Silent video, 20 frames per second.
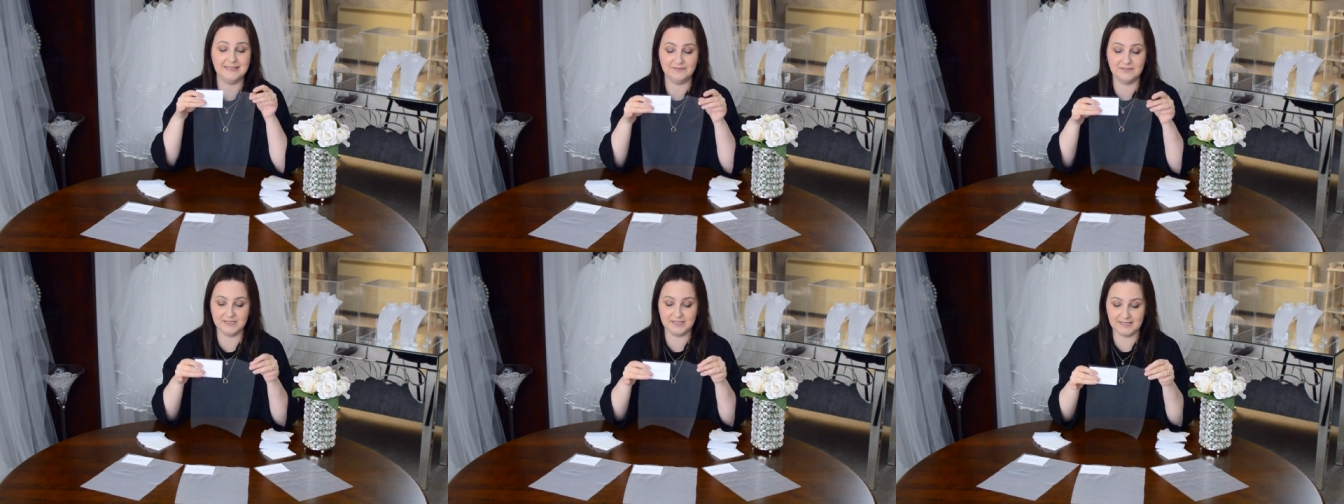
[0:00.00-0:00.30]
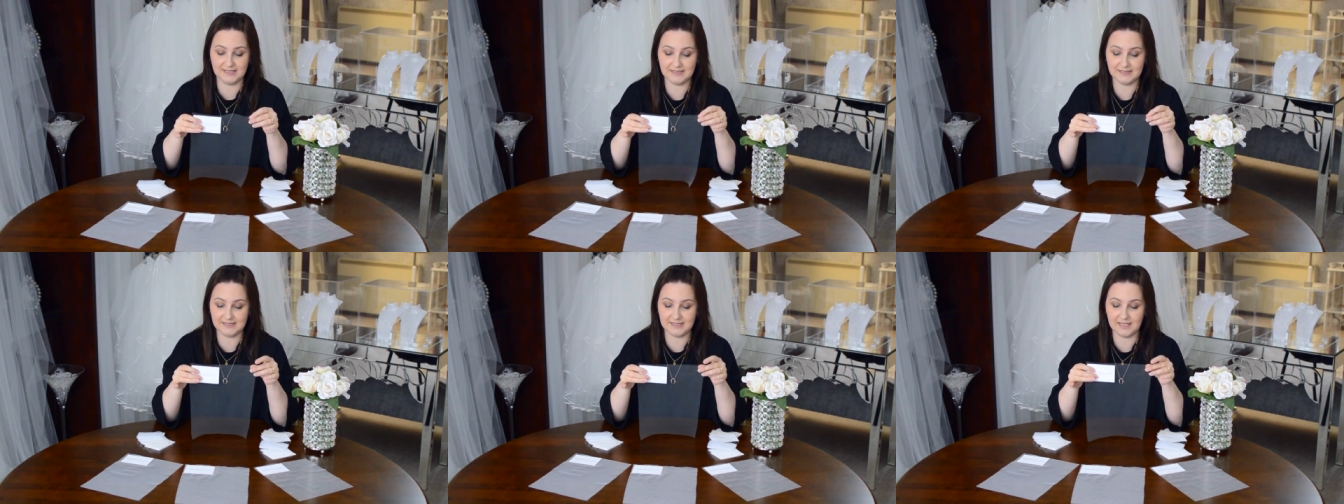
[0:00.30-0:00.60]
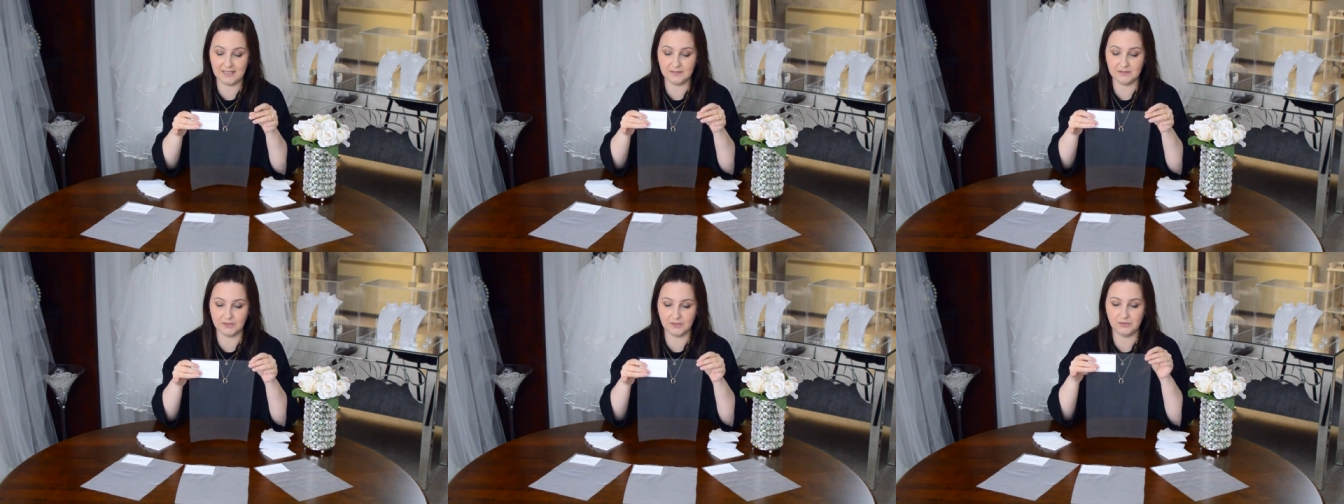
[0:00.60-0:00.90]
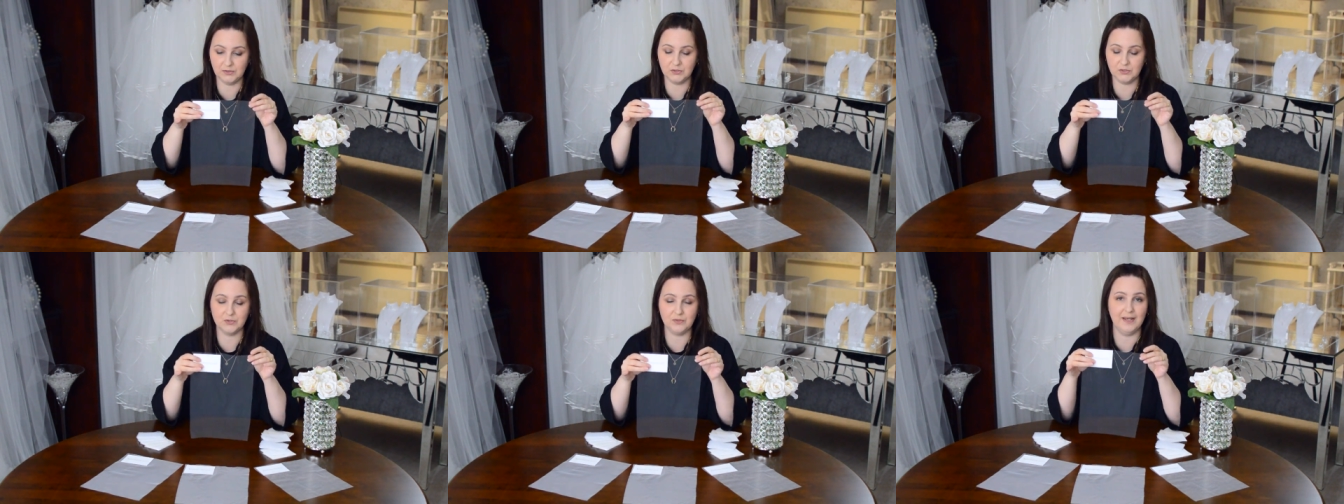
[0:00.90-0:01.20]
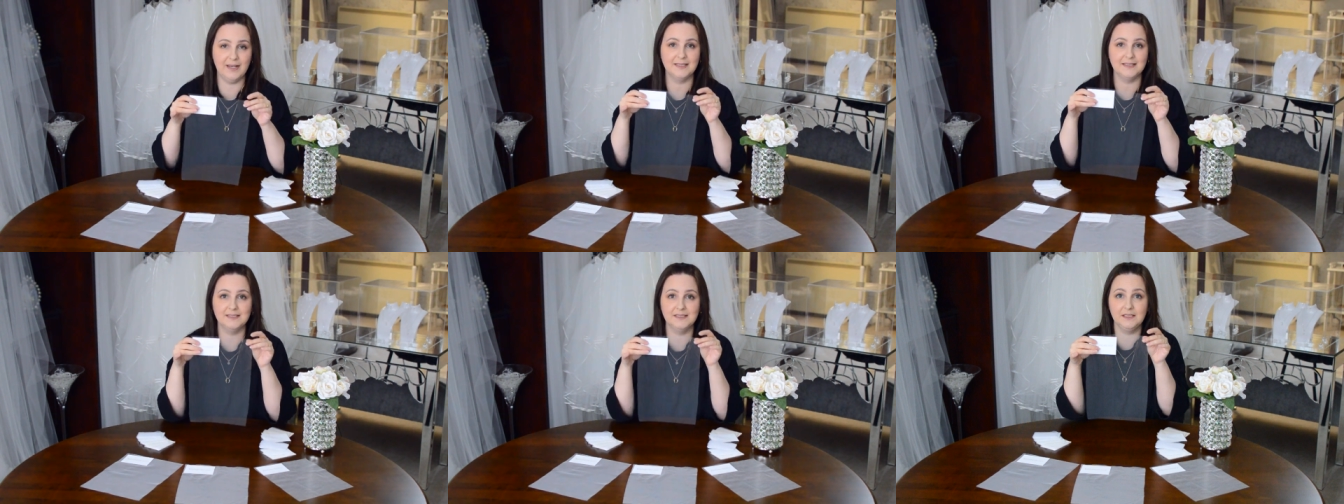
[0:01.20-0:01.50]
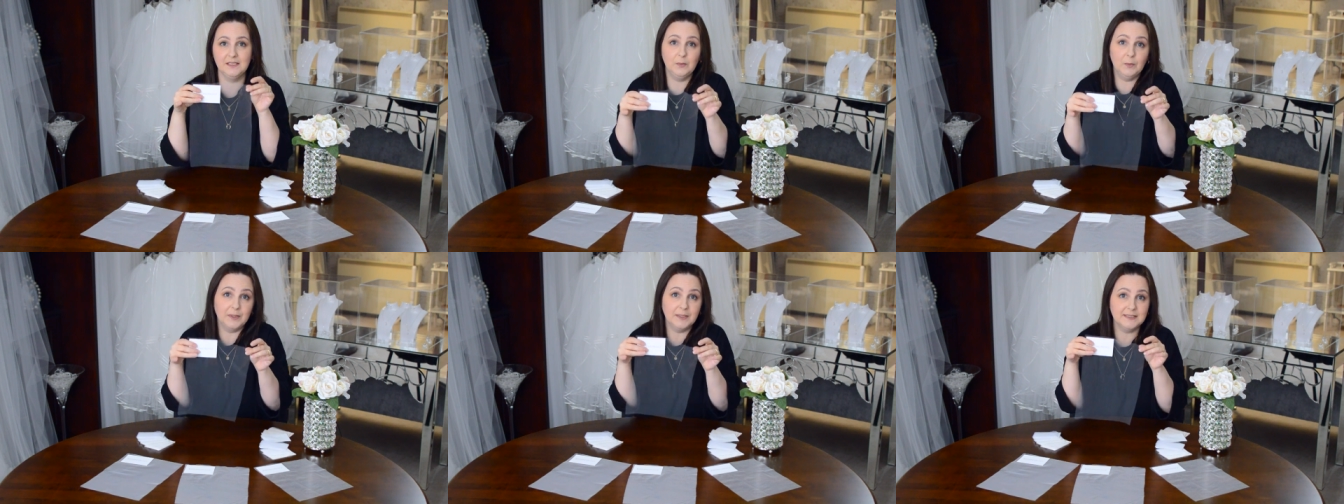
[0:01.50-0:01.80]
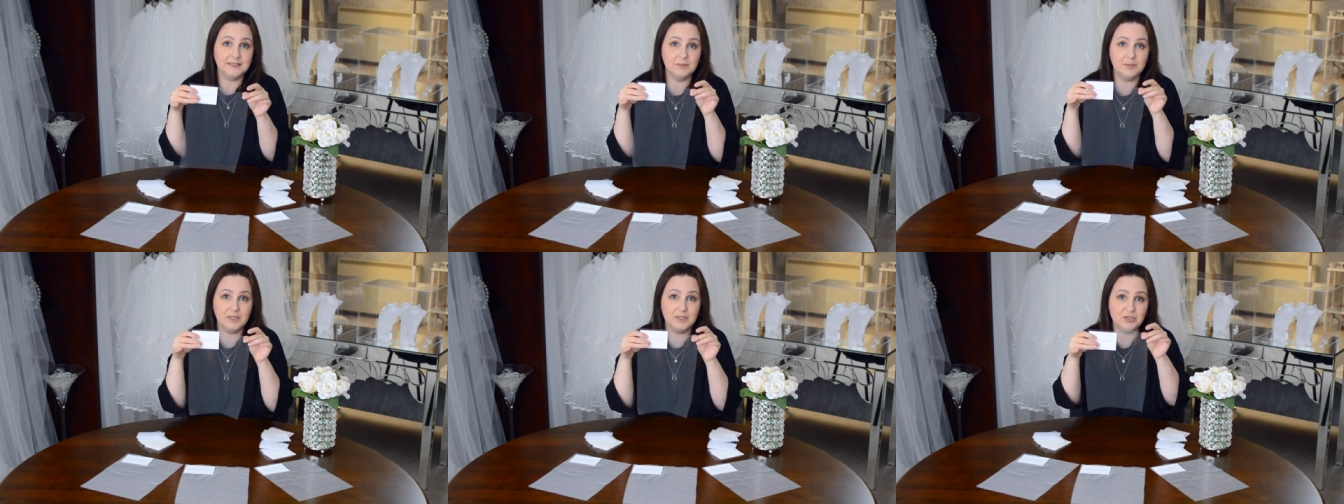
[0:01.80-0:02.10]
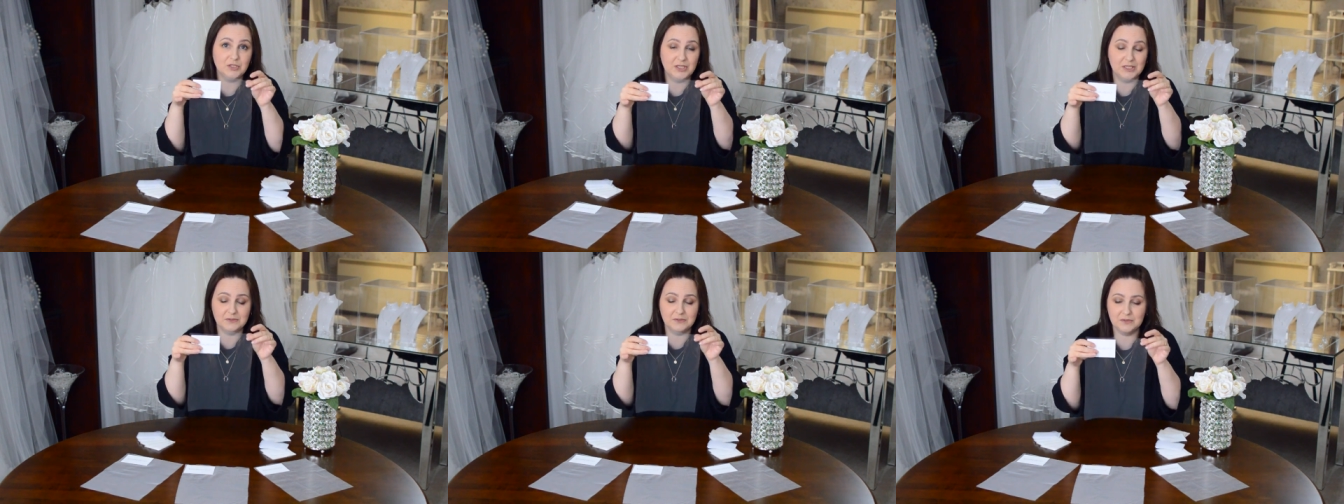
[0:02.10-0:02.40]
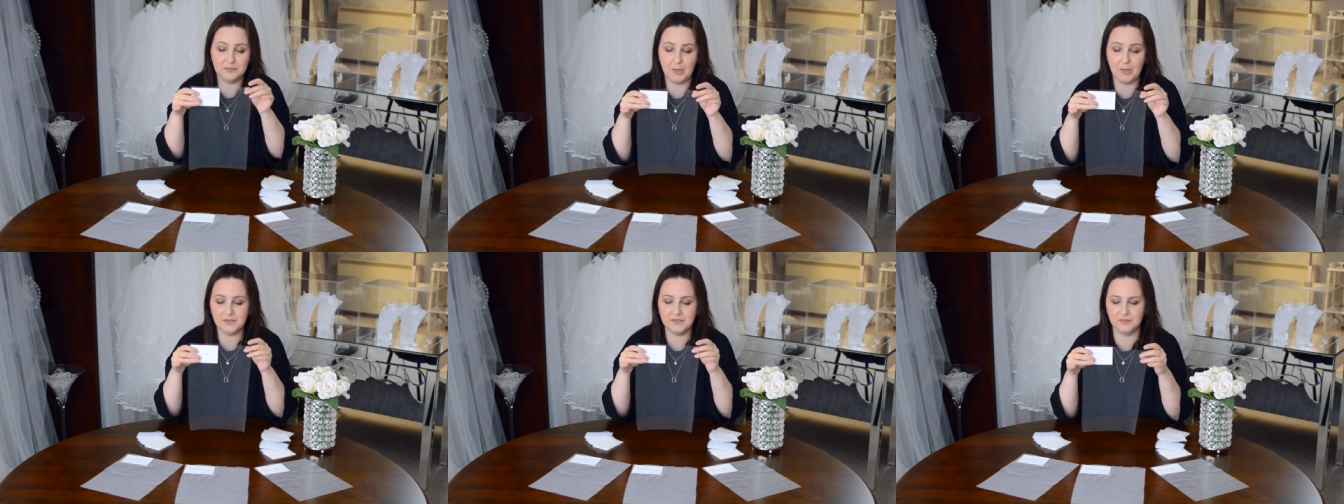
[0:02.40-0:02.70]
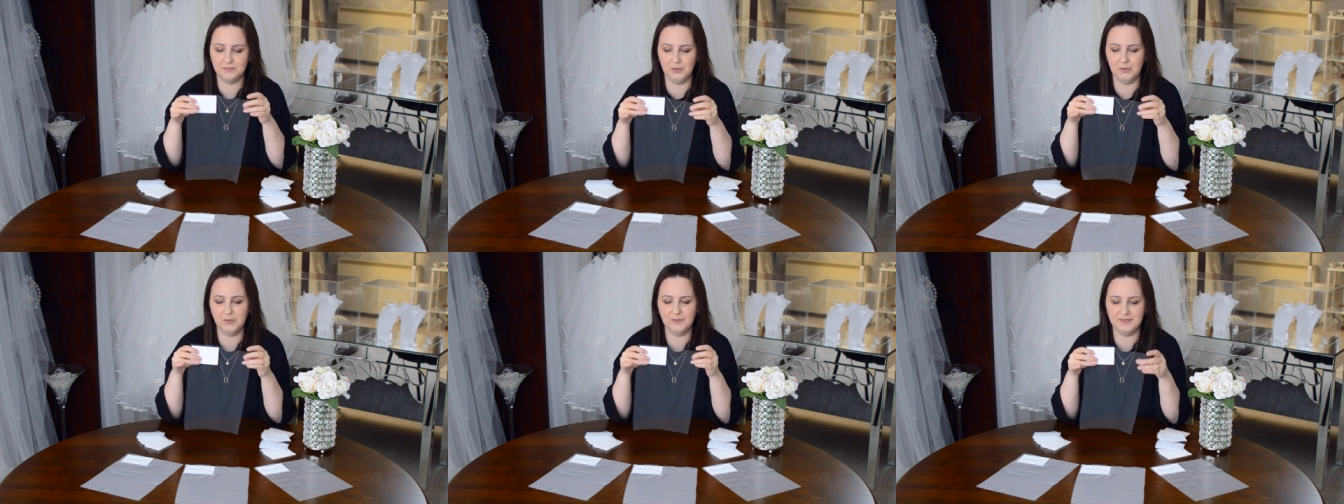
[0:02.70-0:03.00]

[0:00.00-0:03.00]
of the details on your dress and you want it to be as sheer as possible,